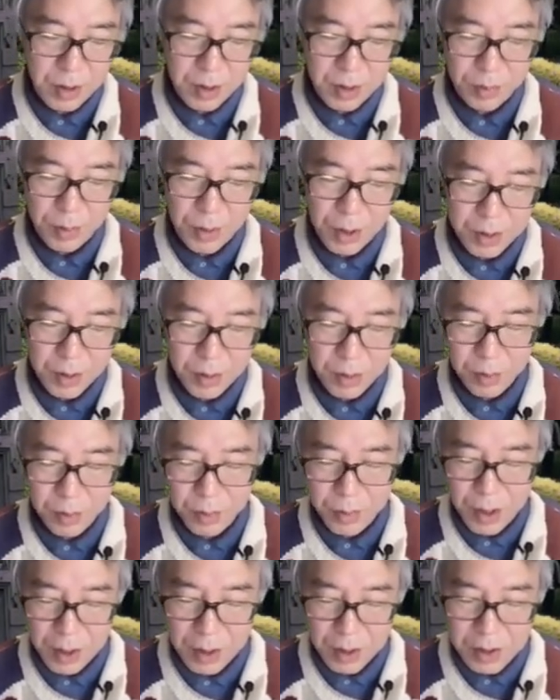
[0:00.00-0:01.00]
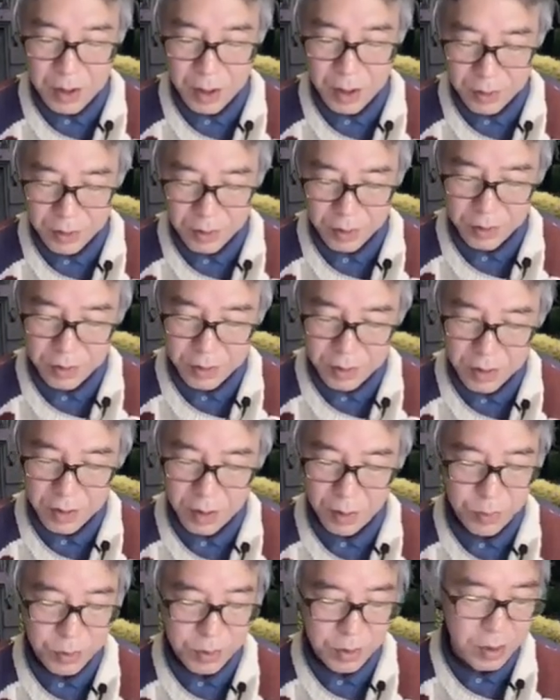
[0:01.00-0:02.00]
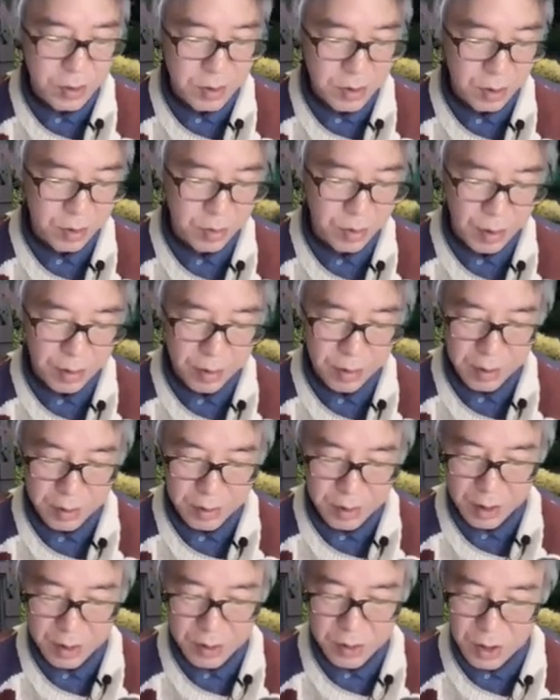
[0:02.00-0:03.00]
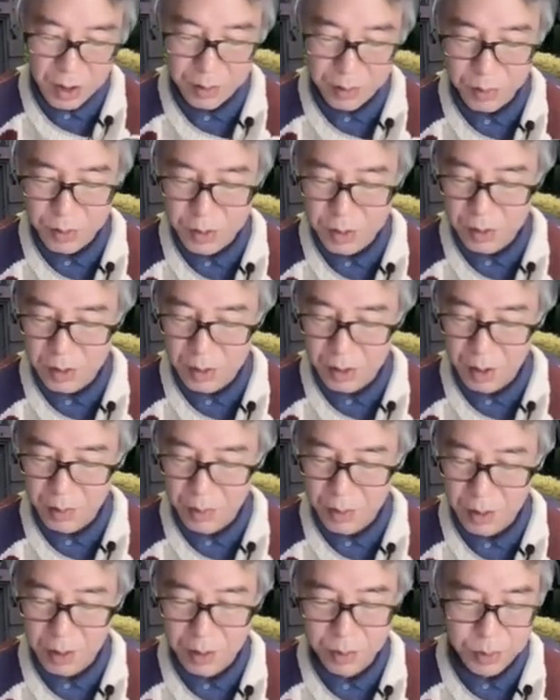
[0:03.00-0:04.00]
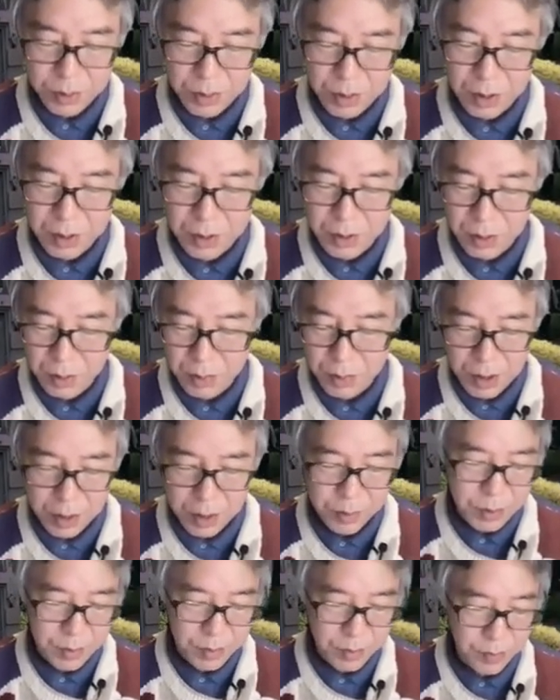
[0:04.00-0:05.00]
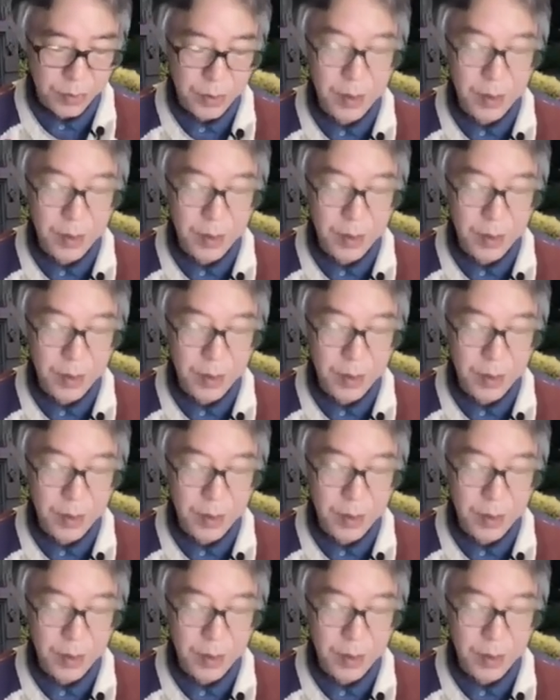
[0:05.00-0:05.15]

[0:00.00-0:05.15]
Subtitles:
the particle may tunnel the potential barrier and jump to a neighboring potential minimum.